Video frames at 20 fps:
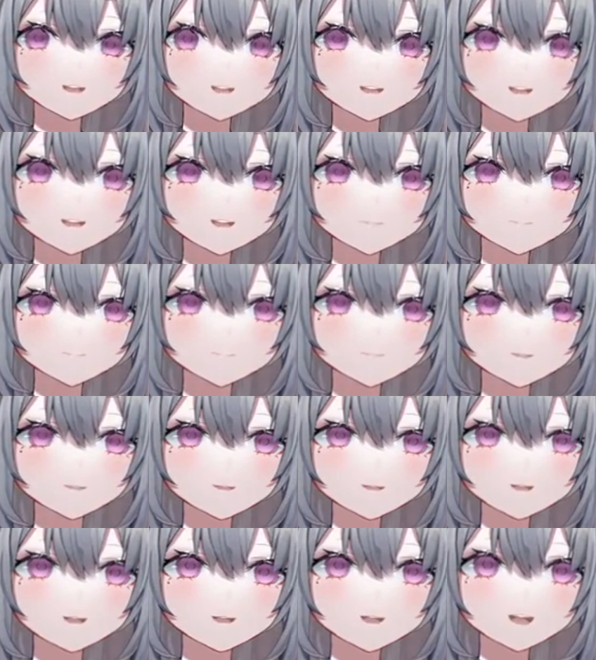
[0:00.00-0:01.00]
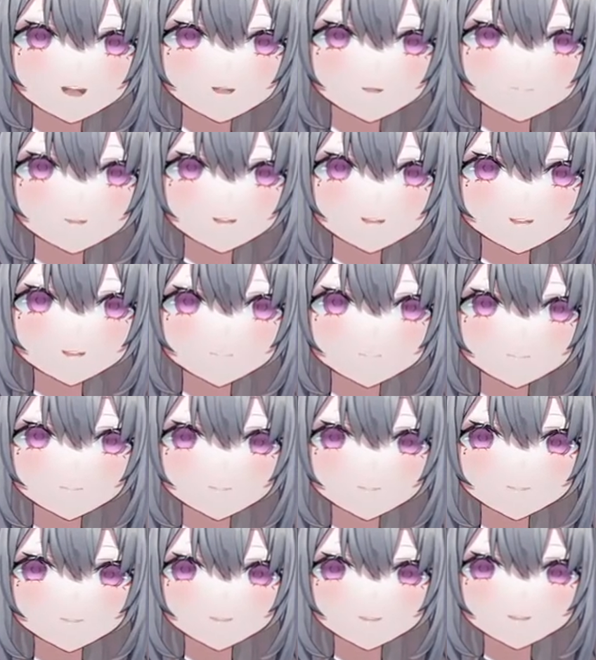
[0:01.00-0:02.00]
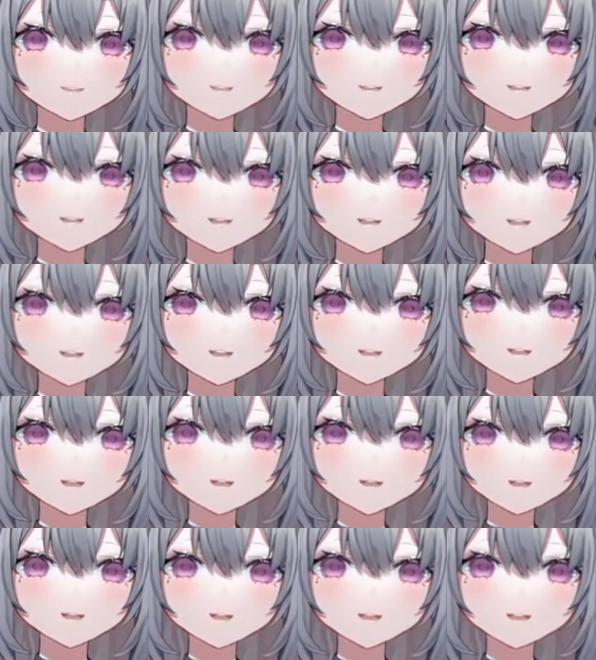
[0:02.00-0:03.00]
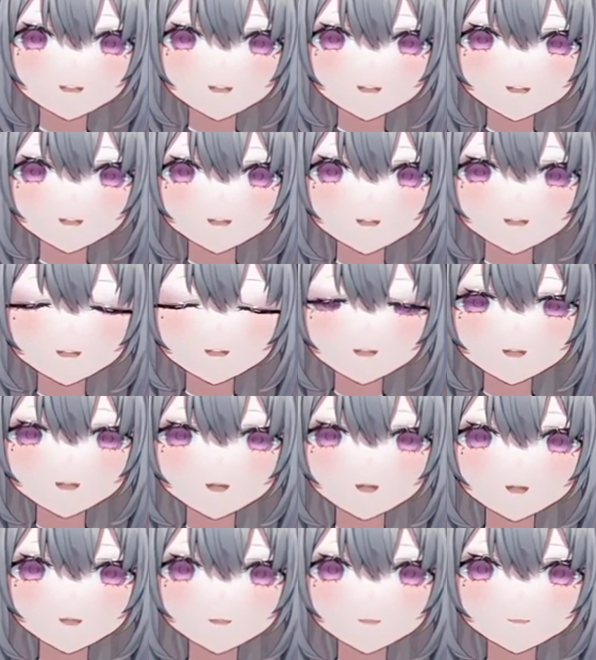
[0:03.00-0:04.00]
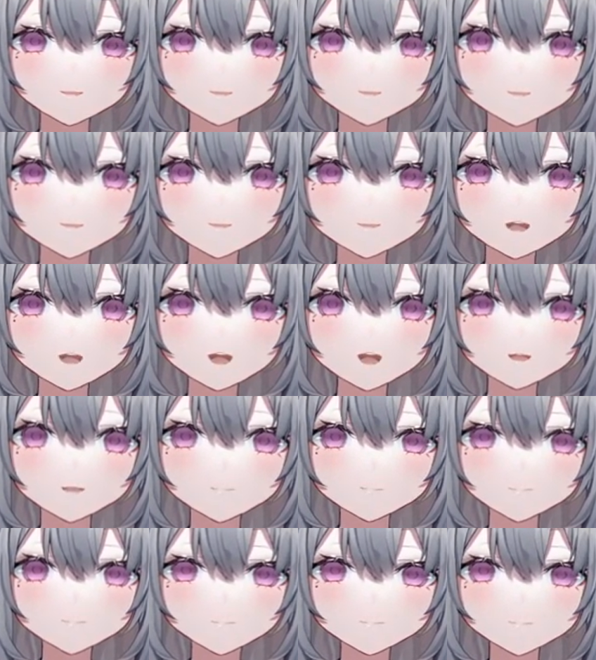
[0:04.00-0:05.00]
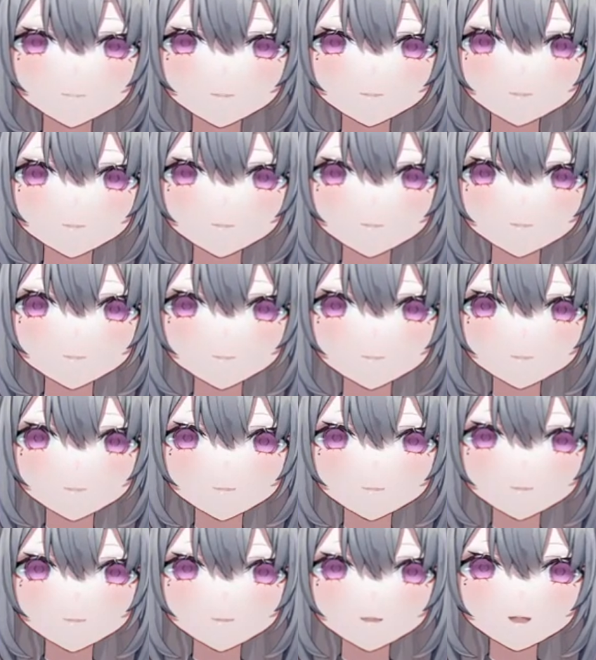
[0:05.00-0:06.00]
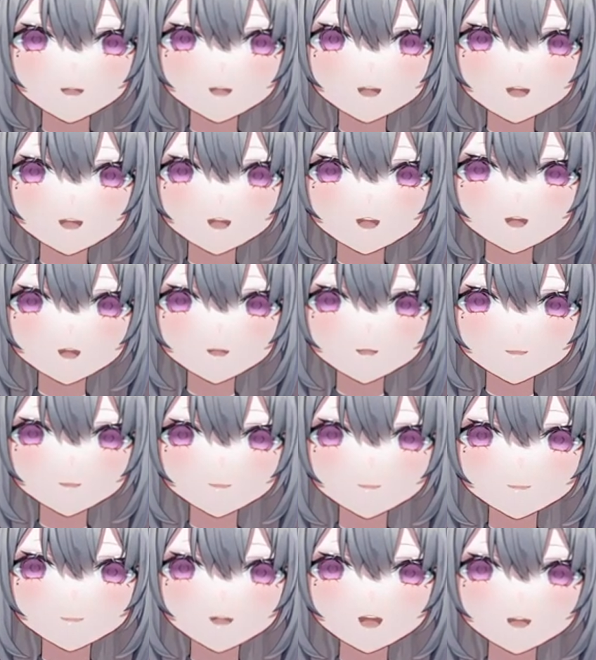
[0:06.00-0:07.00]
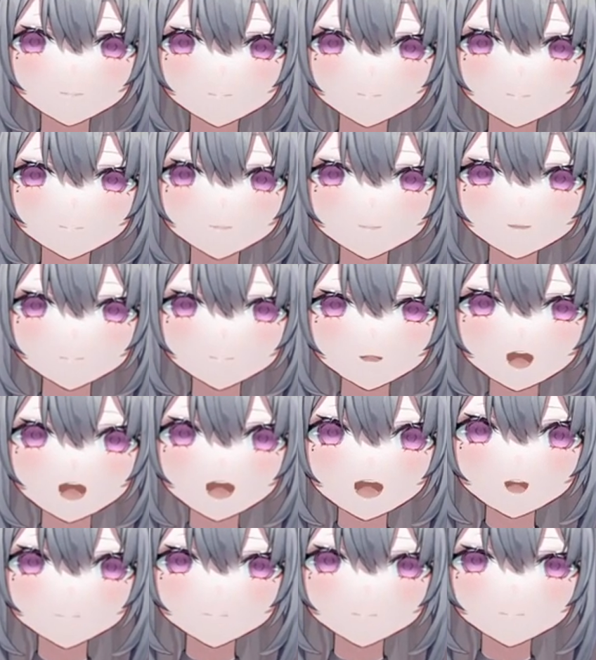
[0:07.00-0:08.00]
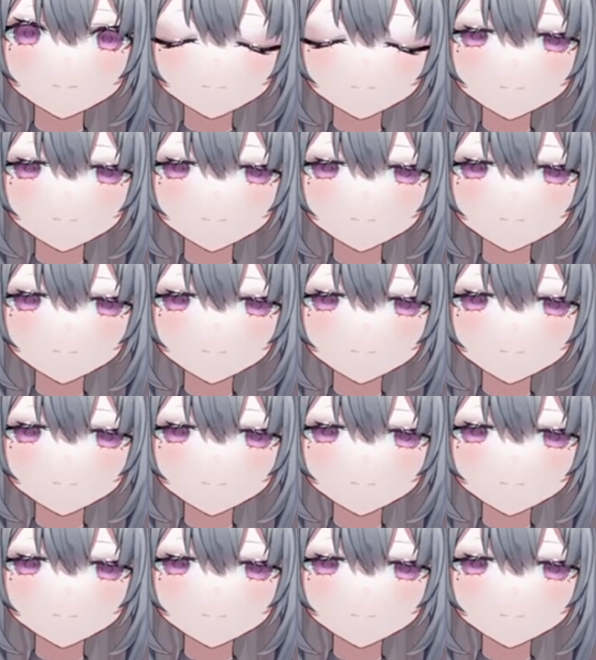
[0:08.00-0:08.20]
can they? I don't want the to... lock for uh everybody but household,